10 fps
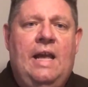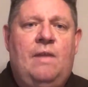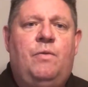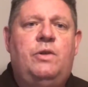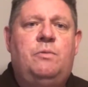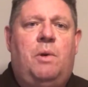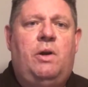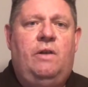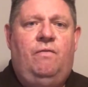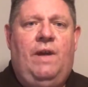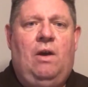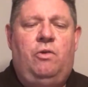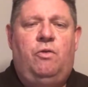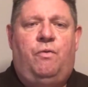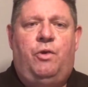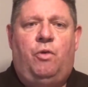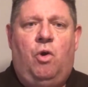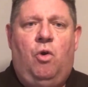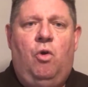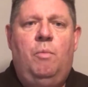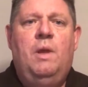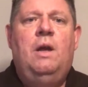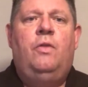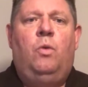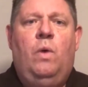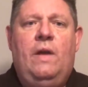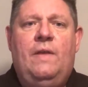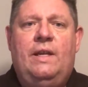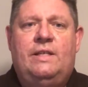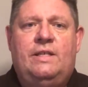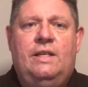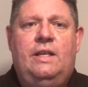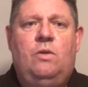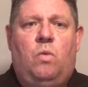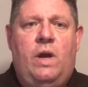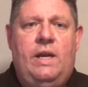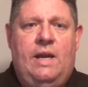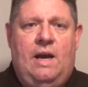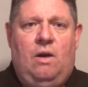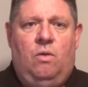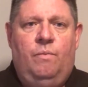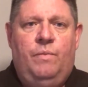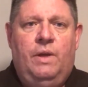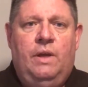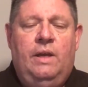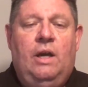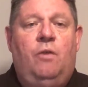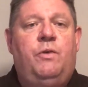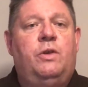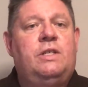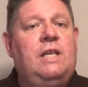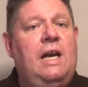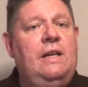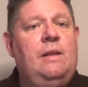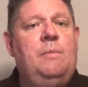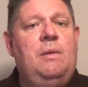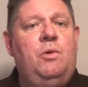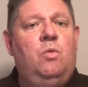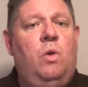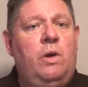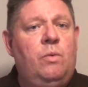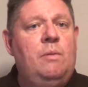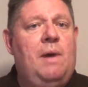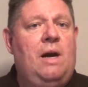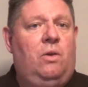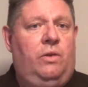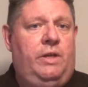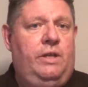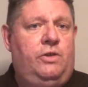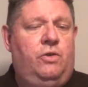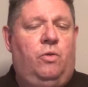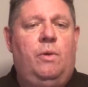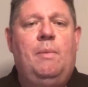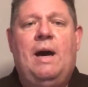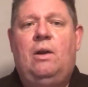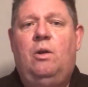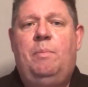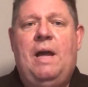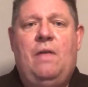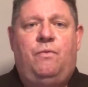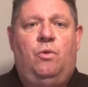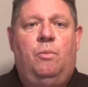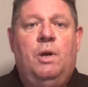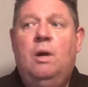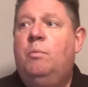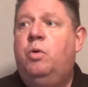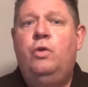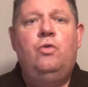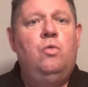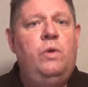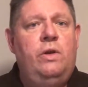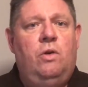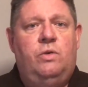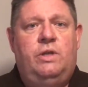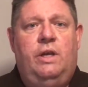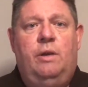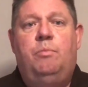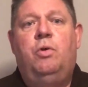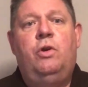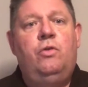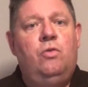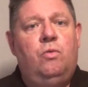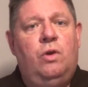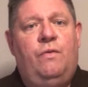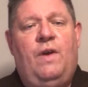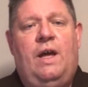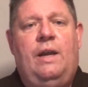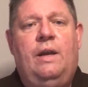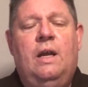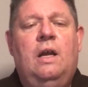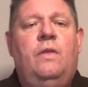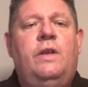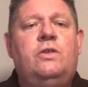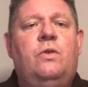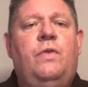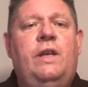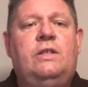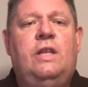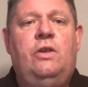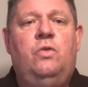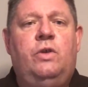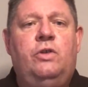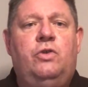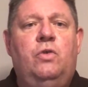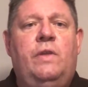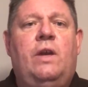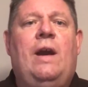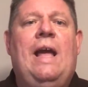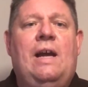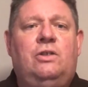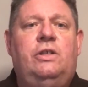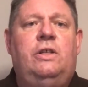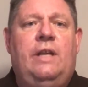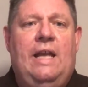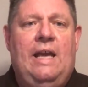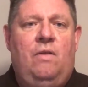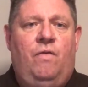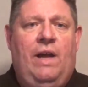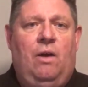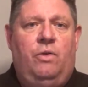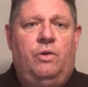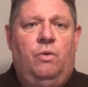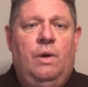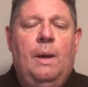average market value for your home the way that it's sitting right now. Now, if you're deciding that maybe you want to remodel the kitchen, remodel a bathroom, put new windows in, put a new roof on, these are things that you can do that are actually going to add value.